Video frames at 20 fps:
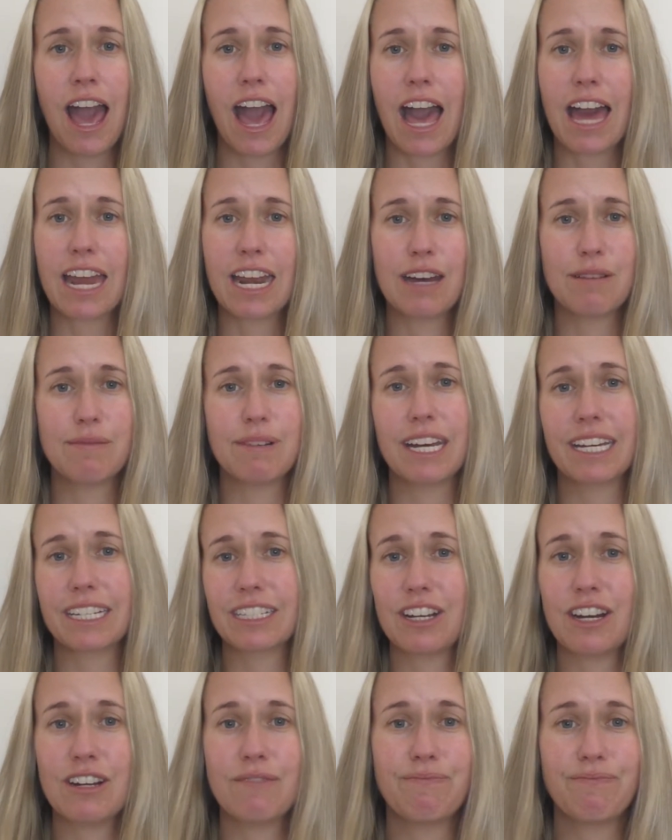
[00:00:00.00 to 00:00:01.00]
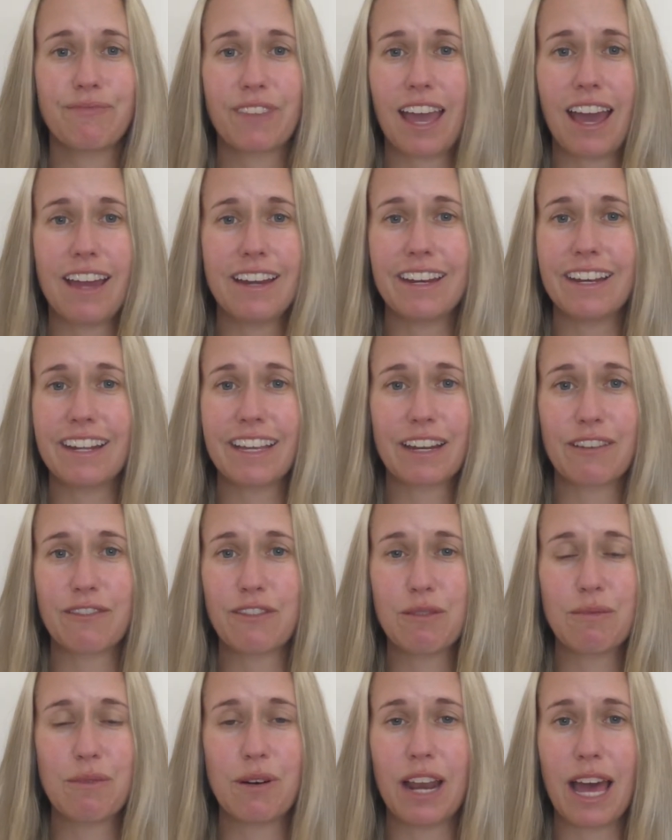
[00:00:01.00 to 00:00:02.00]
And I'm like, nope, I need to get a
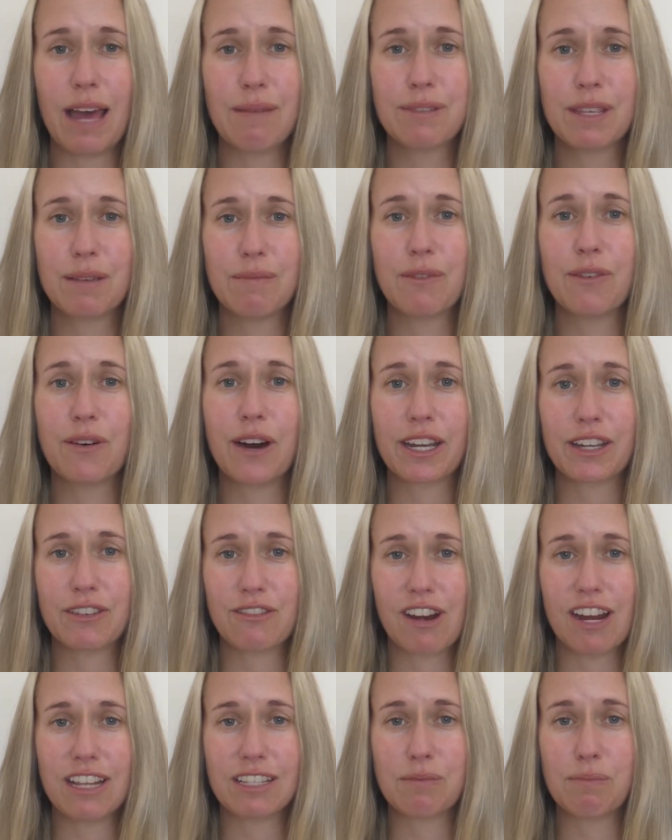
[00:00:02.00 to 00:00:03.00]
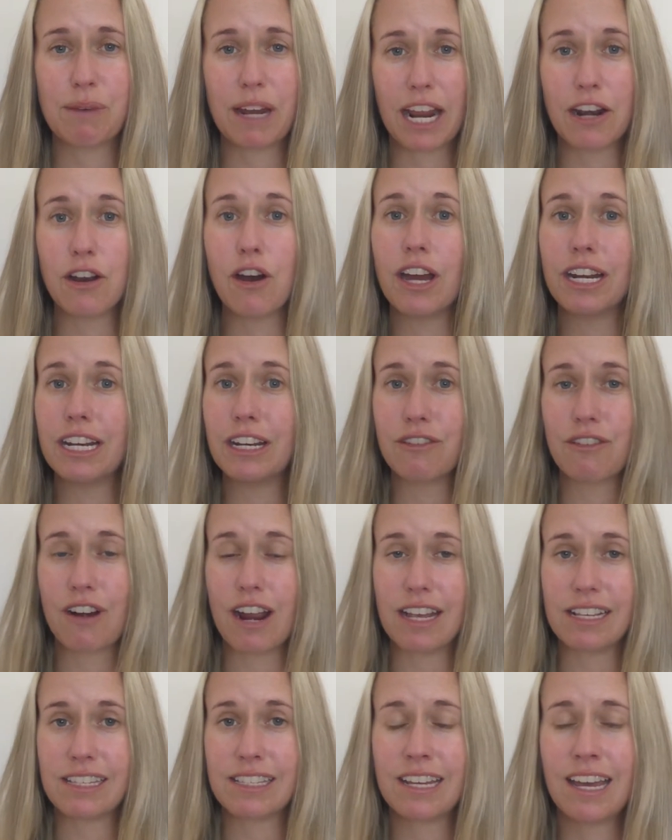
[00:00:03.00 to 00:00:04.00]
few more laps in before I can race. But I know I need to
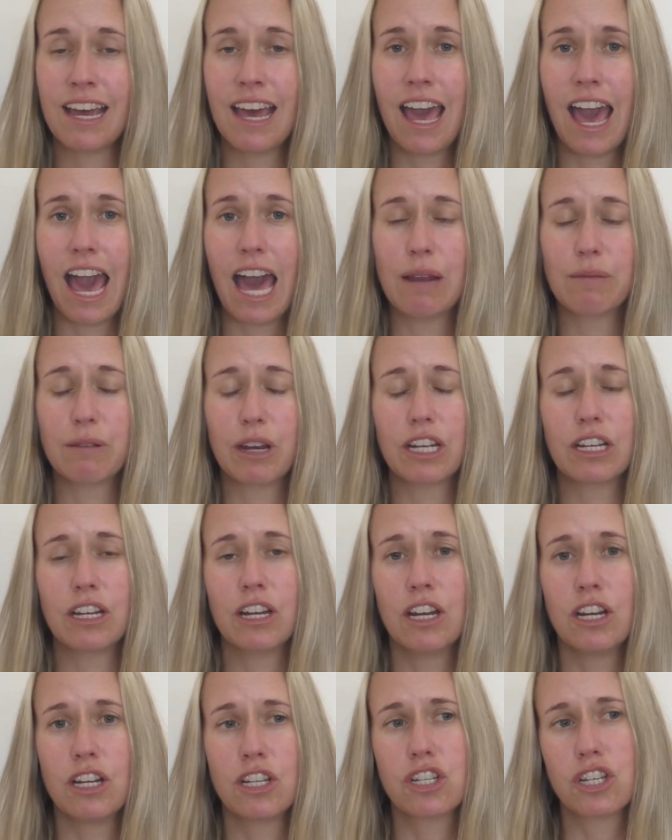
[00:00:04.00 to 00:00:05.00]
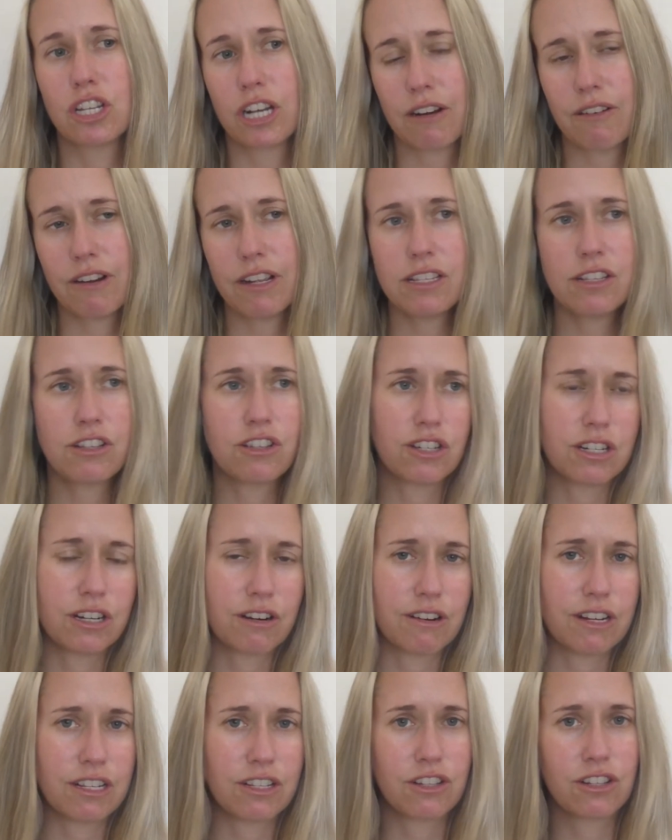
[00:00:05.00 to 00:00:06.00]
race. And I'm going, should I race? Shouldn't
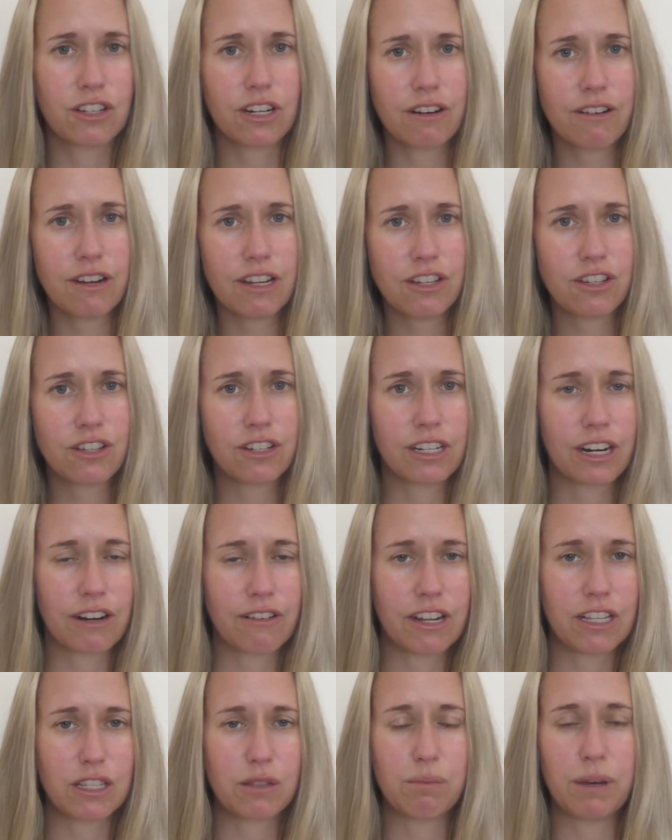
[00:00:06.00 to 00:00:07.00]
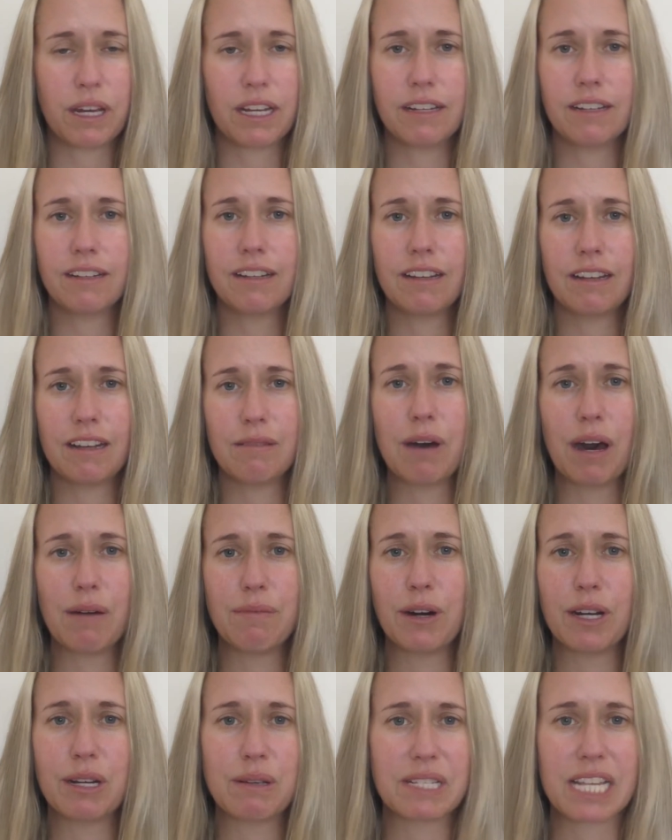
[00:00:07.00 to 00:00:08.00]
I race? Should I race? Shouldn't I race? But my
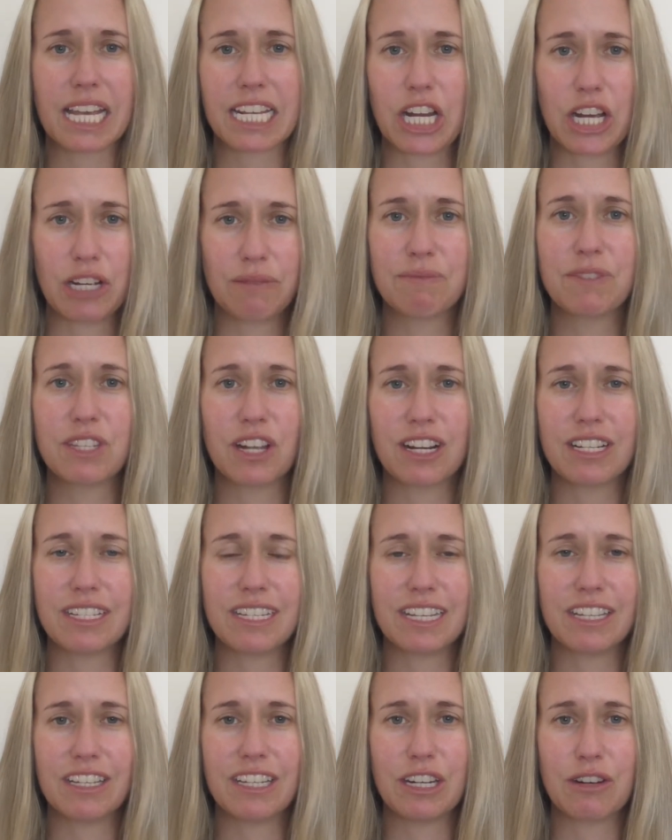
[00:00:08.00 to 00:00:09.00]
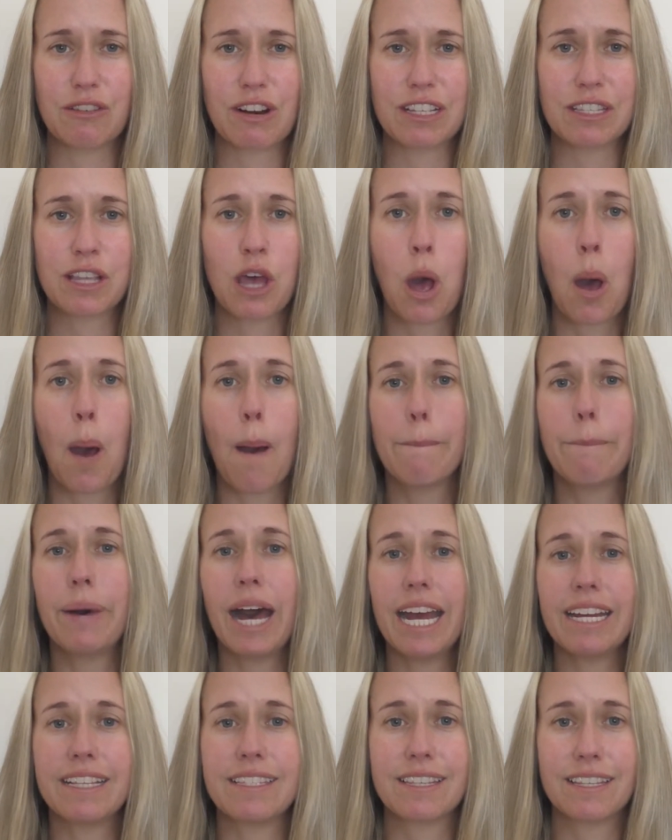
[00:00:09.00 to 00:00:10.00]
body was like, no, sorry, Tiki, you need to race. But
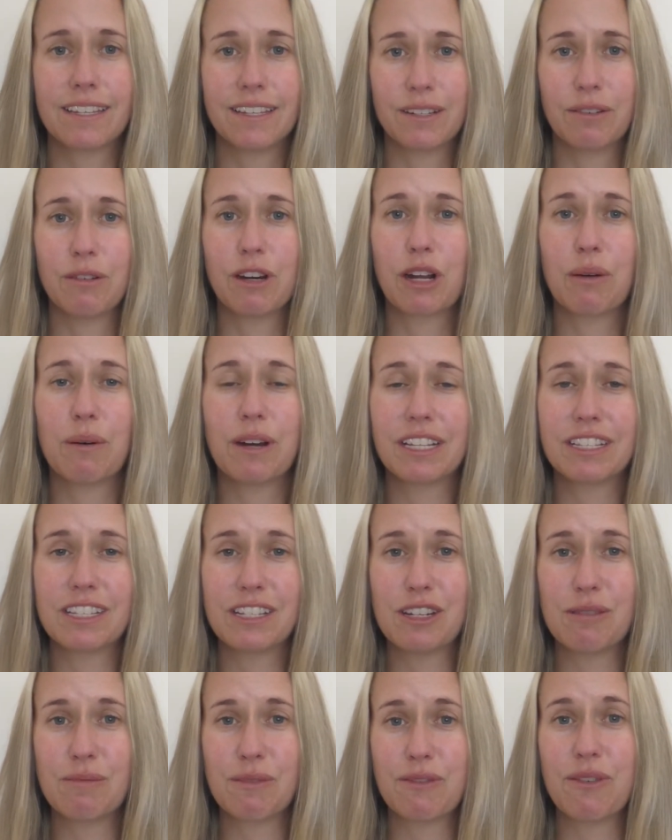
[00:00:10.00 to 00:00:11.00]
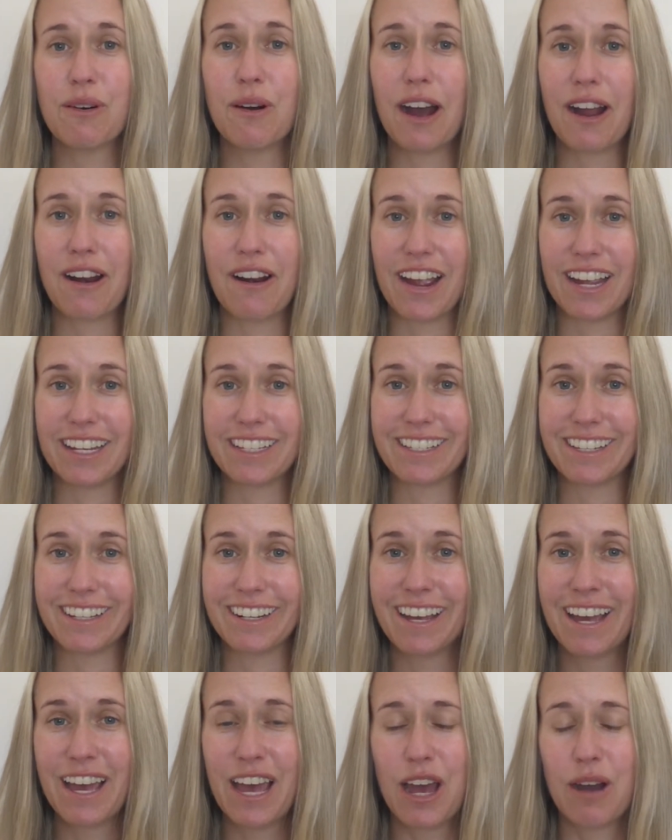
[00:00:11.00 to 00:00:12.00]
what I wanted to do before I raced
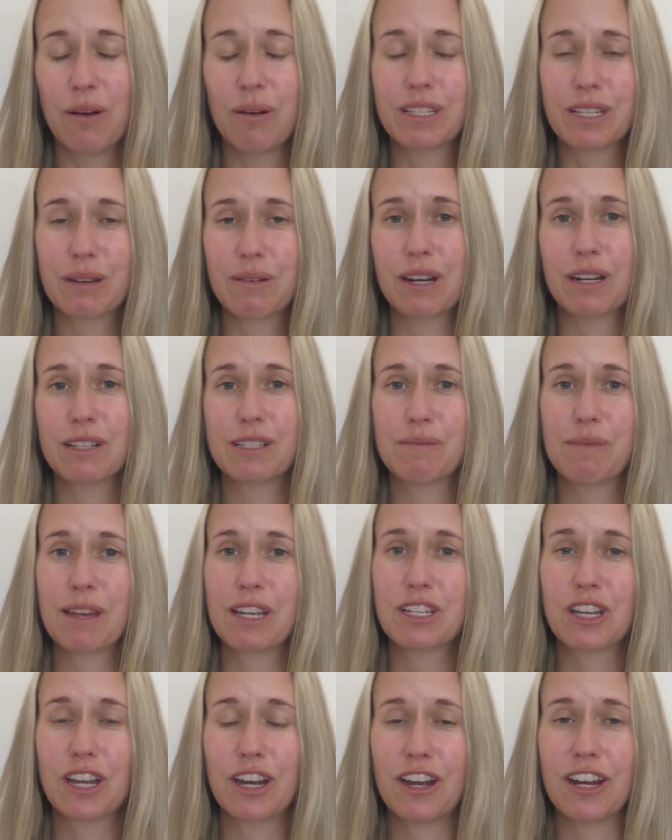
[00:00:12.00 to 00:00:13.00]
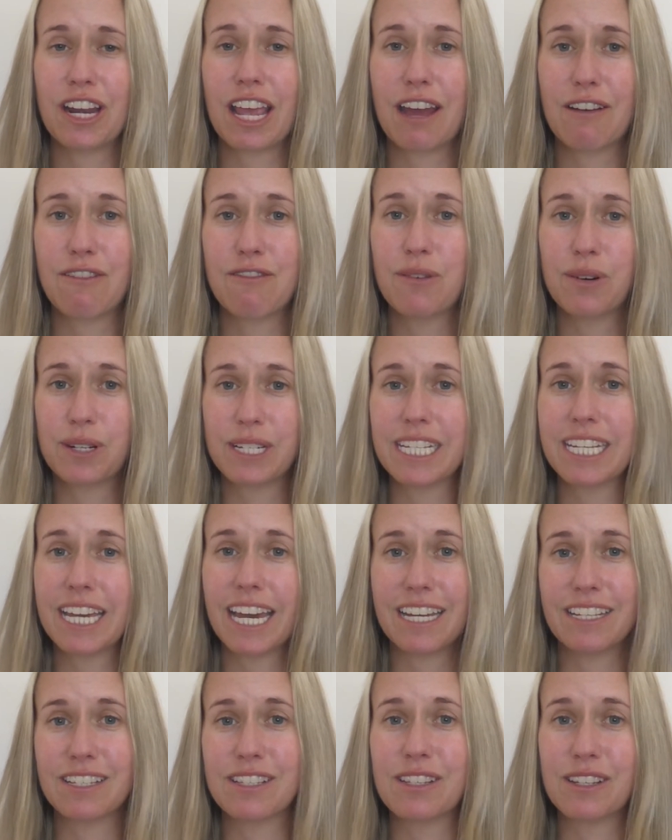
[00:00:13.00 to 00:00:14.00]
it was I wanted to make sure I only had 40
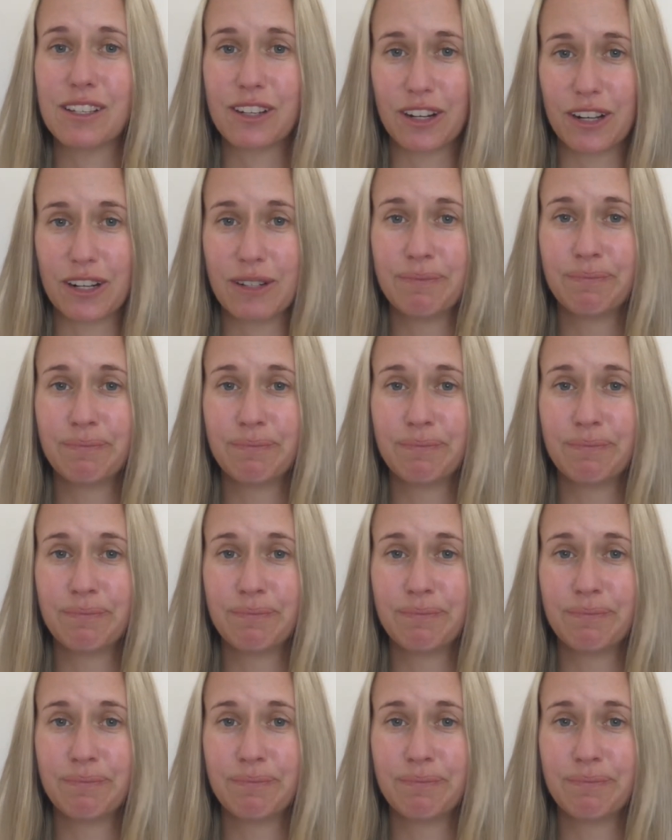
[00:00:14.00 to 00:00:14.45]
Ks to go.